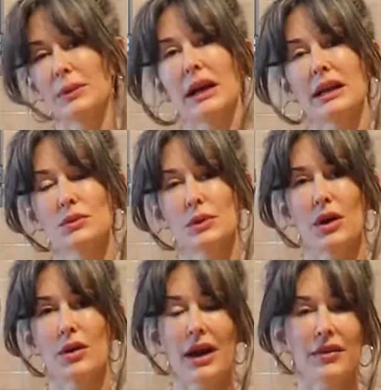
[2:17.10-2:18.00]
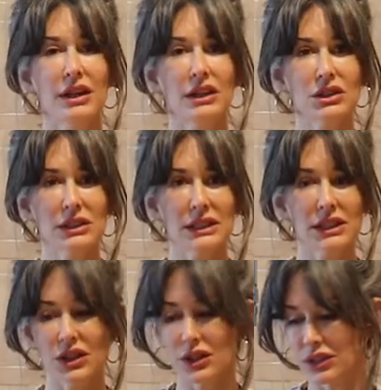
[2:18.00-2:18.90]
because we don't have kitchen
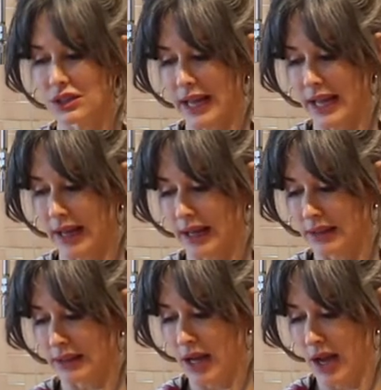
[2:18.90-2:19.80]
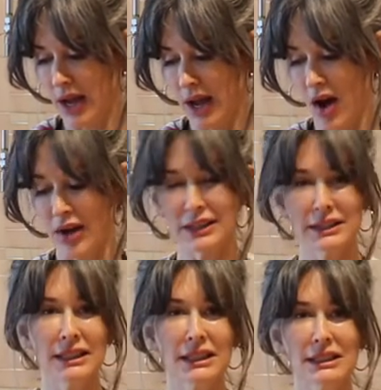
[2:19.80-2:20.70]
shears, and
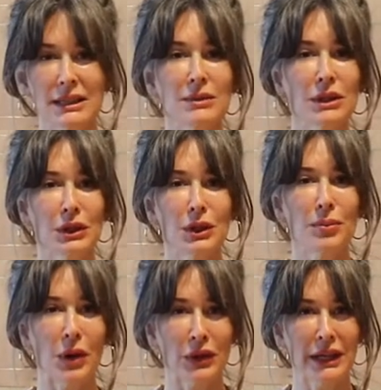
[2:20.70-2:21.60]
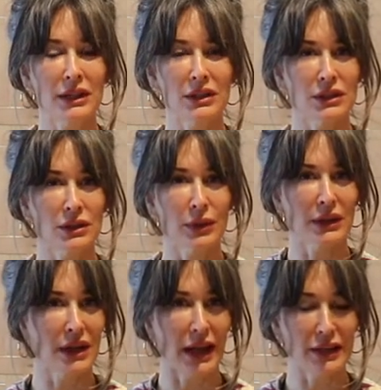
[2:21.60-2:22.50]
honestly, it seemed a little bulky to do with a
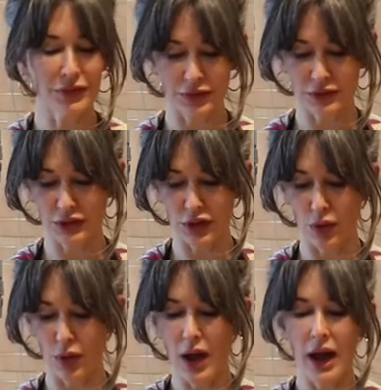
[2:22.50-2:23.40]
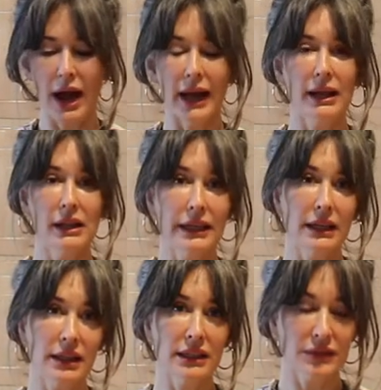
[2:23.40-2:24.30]
knife, so I
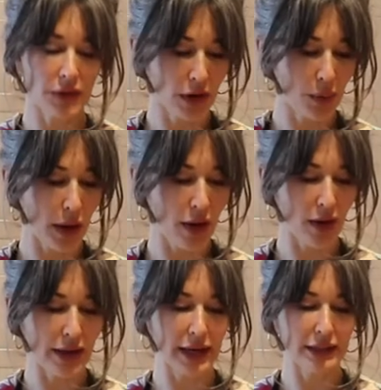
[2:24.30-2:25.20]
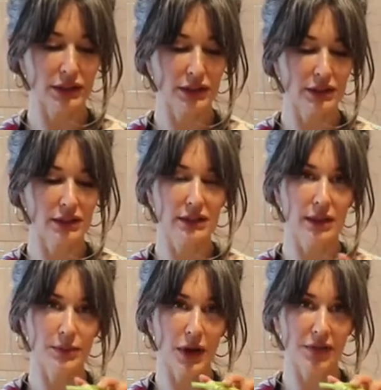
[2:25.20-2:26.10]
cleaned these very well and I just
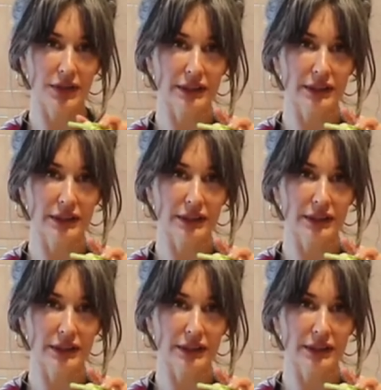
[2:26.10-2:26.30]
snipped off the